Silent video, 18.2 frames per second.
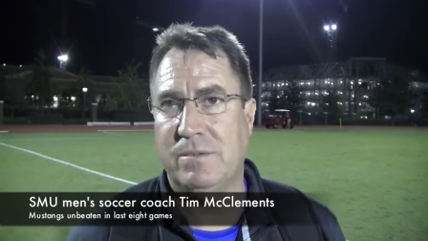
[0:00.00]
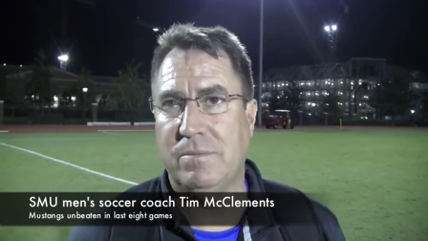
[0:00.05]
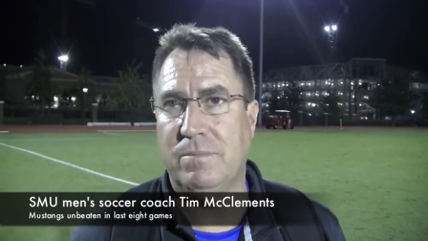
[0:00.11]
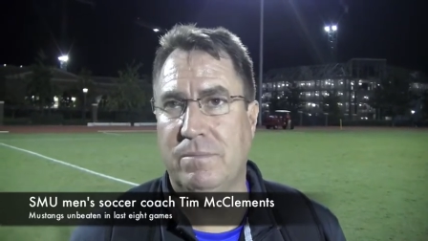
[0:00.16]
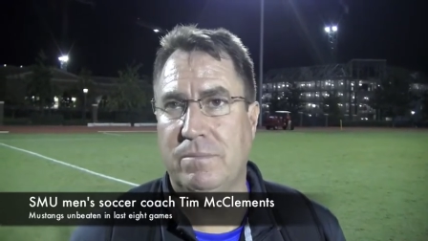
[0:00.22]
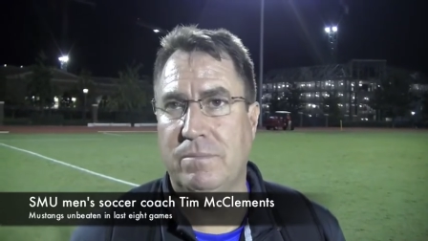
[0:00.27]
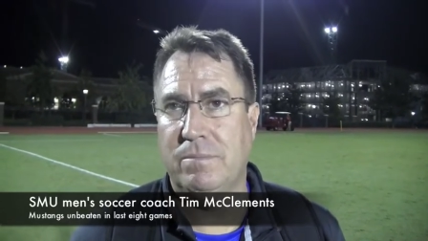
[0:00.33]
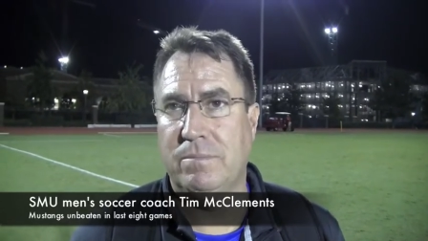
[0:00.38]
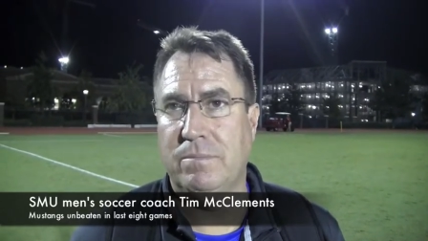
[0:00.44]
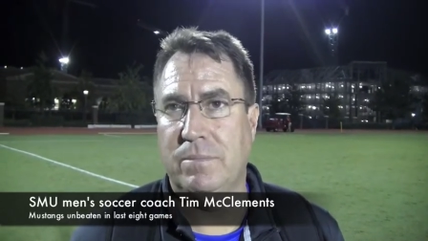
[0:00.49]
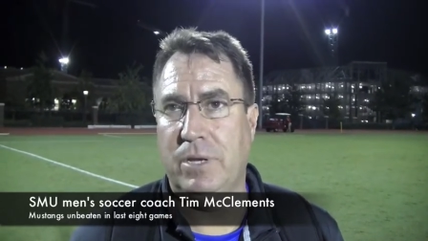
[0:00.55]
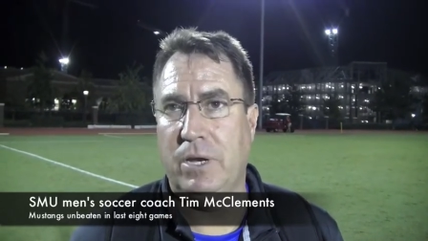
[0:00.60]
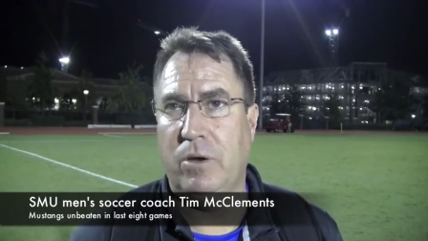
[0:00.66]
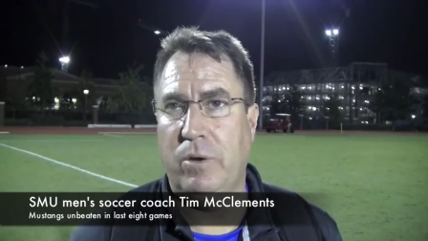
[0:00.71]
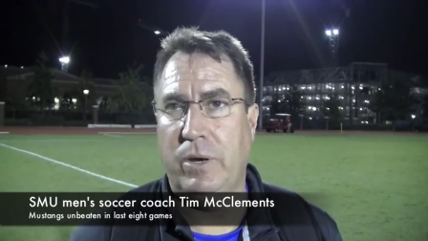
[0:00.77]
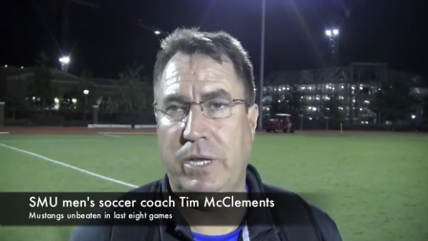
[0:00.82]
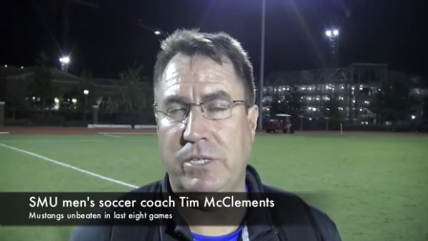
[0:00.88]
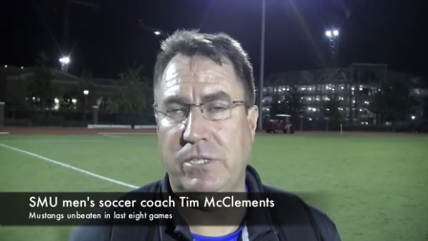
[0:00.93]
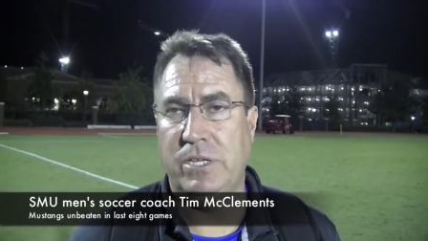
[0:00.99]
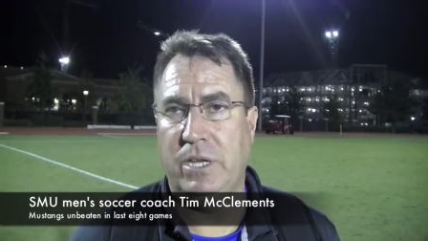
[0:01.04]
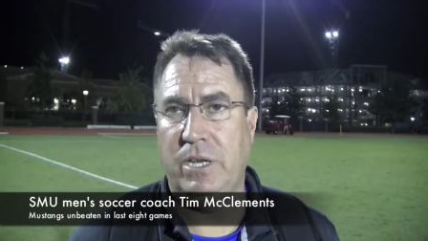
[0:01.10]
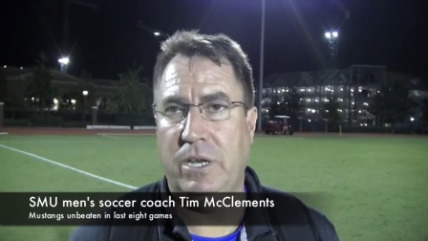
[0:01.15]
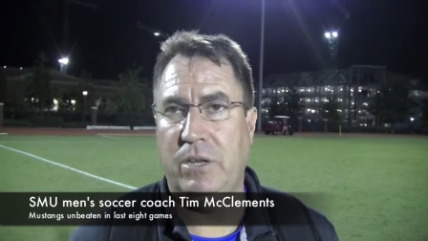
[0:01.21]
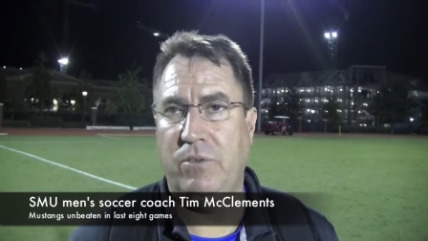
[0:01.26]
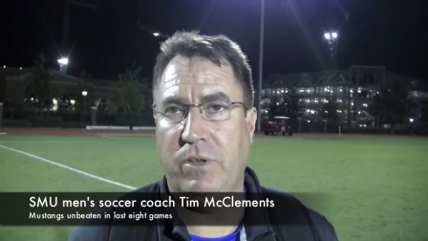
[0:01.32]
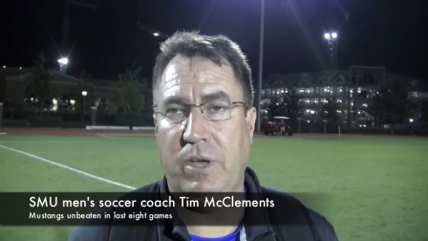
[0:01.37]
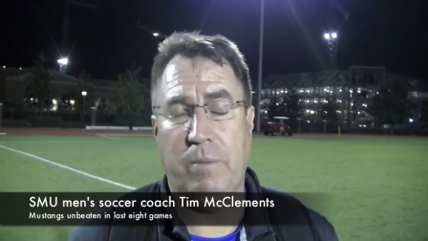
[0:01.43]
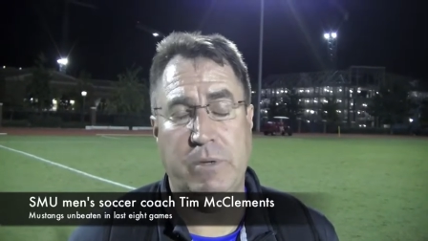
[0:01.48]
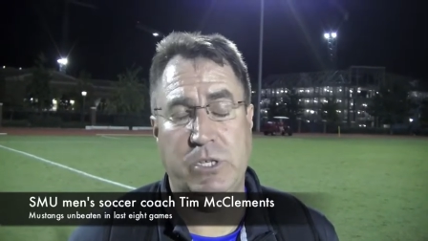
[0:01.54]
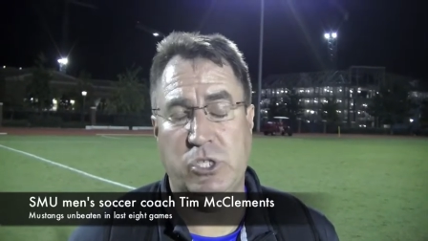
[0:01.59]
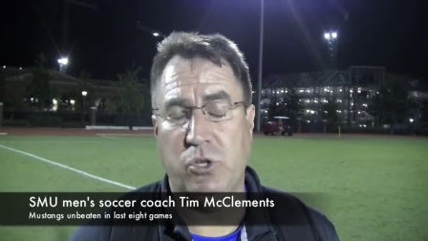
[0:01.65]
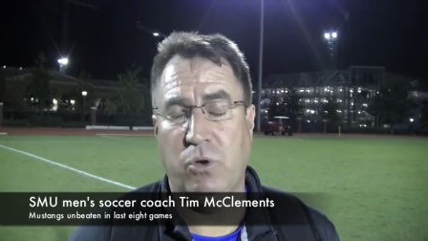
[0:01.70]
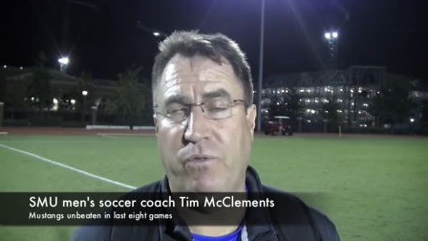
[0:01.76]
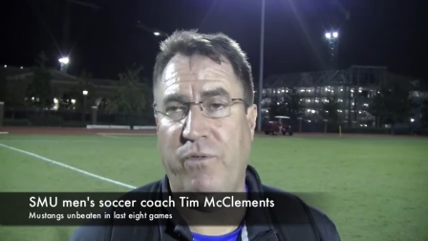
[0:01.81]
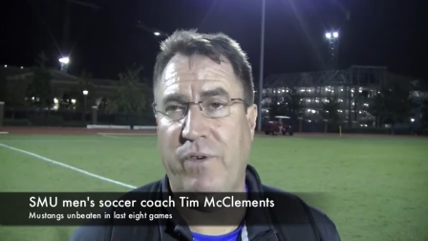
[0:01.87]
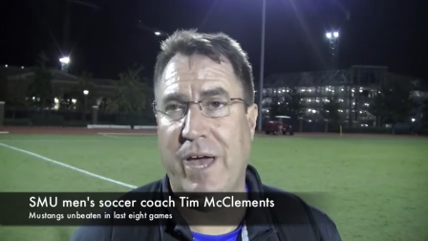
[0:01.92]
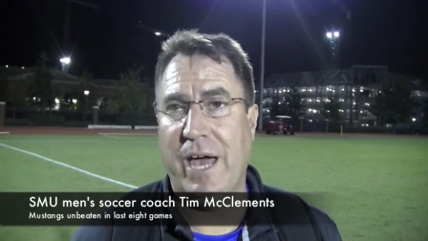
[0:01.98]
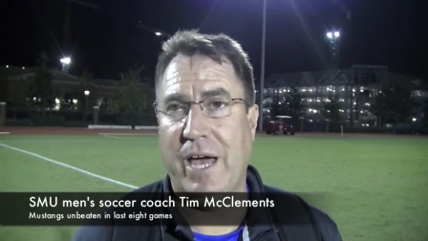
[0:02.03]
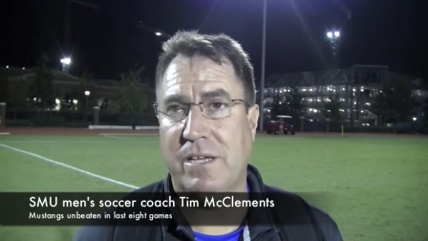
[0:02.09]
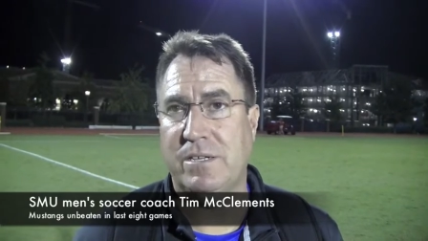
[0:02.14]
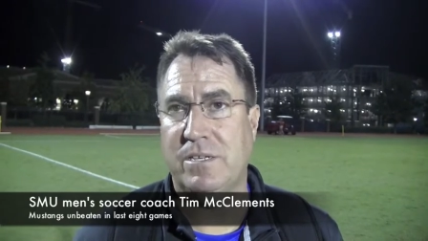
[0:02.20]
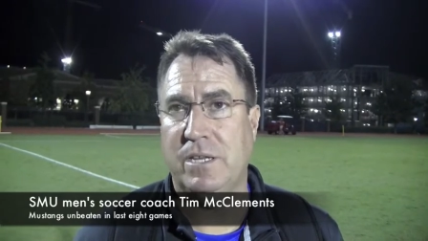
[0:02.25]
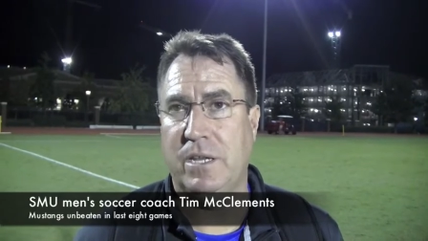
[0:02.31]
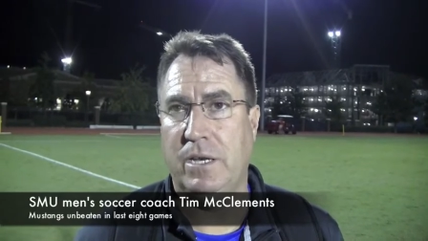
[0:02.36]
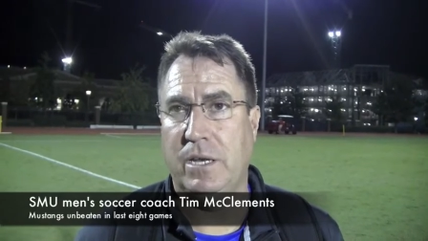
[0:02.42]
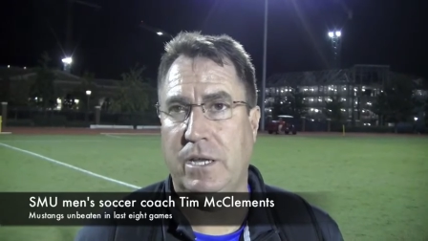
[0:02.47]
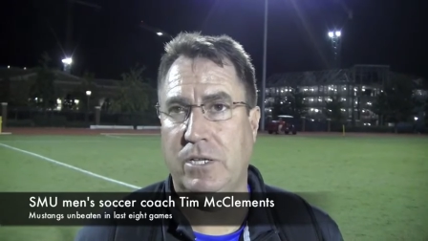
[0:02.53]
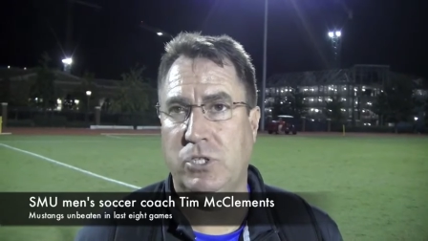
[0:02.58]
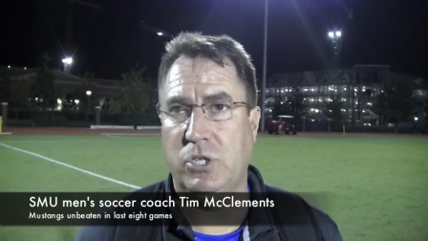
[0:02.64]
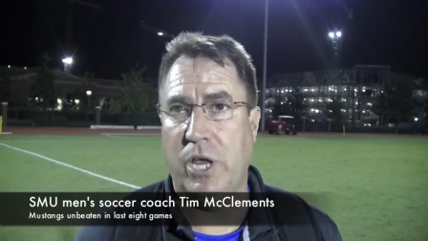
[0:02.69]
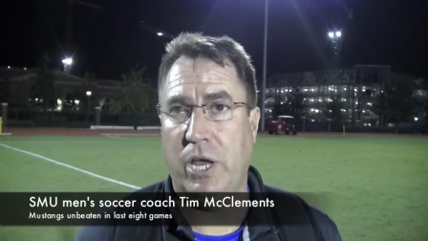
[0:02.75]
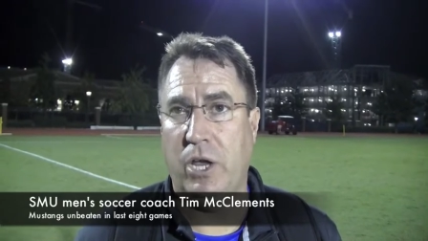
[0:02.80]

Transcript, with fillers: you know, and he's and he's, and he's so fast and, and,